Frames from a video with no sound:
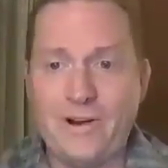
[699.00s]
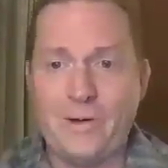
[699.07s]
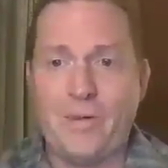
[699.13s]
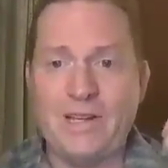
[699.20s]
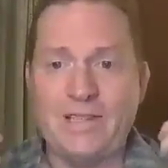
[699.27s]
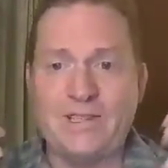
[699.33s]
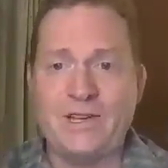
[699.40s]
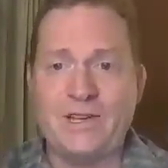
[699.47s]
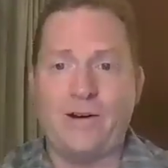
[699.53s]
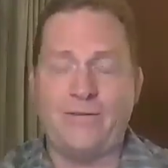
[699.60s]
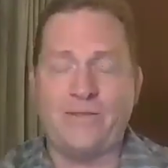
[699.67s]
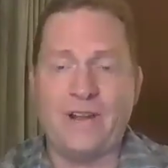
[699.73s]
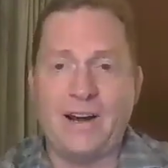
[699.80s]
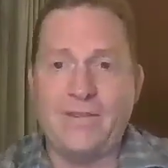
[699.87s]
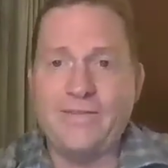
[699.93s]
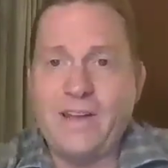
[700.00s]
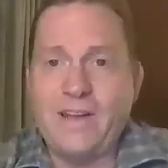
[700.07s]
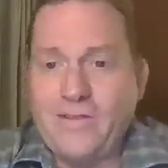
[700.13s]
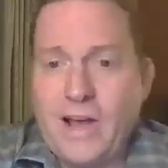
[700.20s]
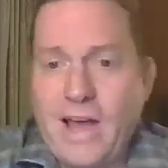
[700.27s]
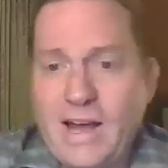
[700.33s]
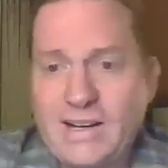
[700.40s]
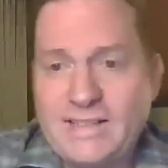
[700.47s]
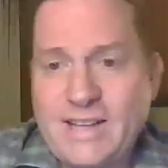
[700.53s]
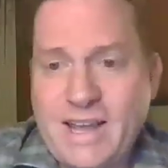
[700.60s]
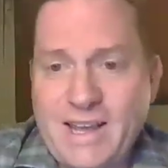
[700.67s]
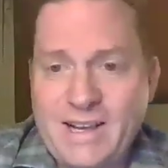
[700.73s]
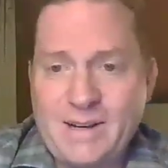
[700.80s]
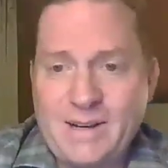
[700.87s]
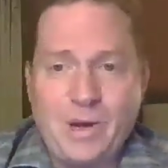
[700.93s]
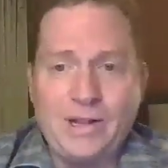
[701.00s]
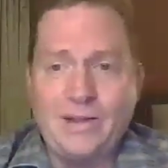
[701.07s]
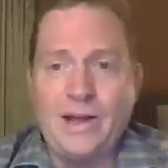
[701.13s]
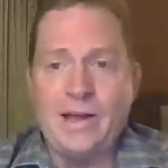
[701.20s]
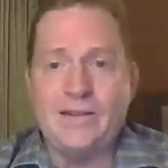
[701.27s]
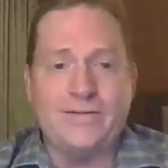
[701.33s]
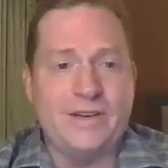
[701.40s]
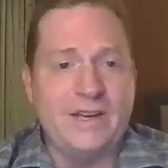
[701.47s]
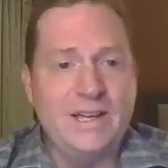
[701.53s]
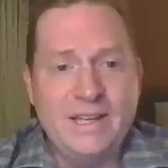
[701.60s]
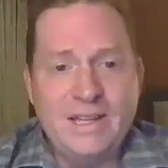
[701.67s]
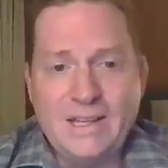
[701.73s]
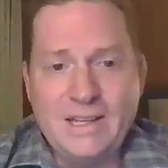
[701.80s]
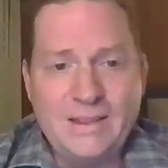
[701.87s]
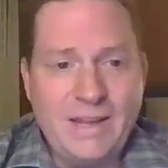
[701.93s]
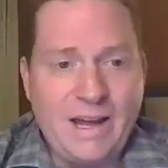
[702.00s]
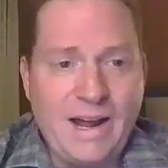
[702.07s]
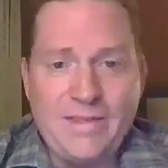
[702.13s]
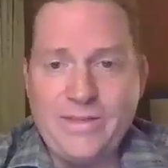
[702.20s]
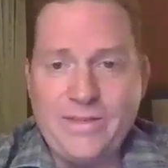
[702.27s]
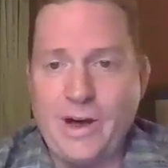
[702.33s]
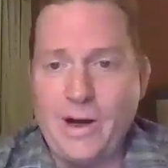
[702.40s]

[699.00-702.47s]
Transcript: fun of myself that I've never had a tan in my life, that I